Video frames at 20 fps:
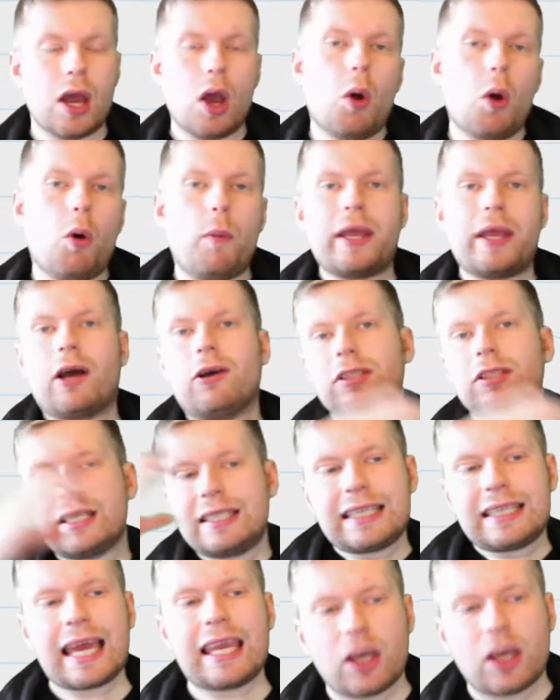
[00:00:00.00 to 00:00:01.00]
Well, because the
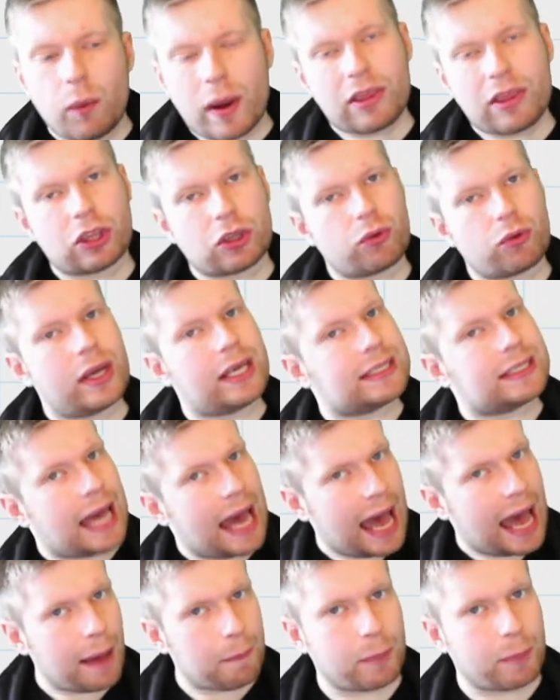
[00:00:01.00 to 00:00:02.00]
take away 3 is
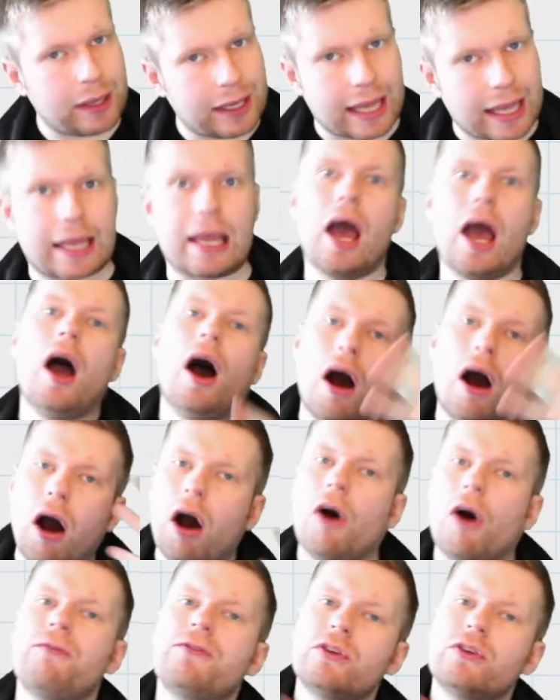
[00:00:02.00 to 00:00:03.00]
happening
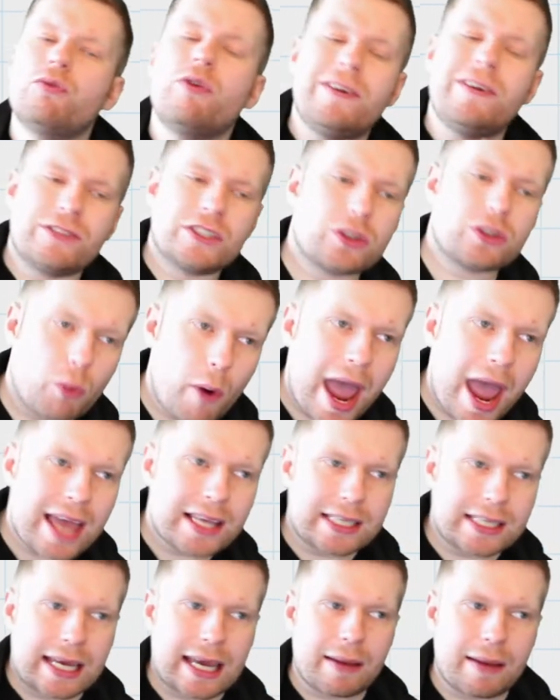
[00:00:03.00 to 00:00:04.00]
after we've
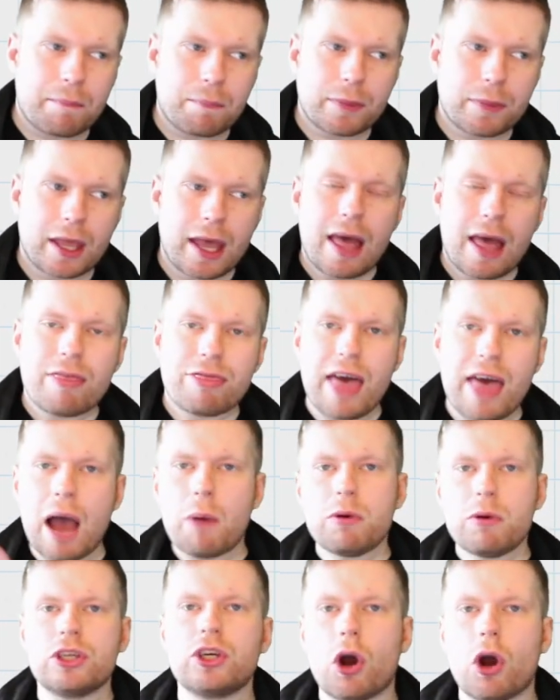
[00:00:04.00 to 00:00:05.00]
squared it, that
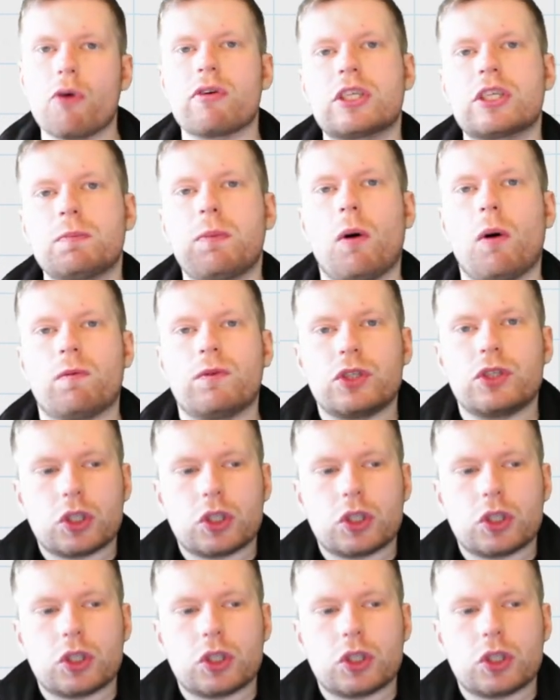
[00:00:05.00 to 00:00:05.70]
would correspond to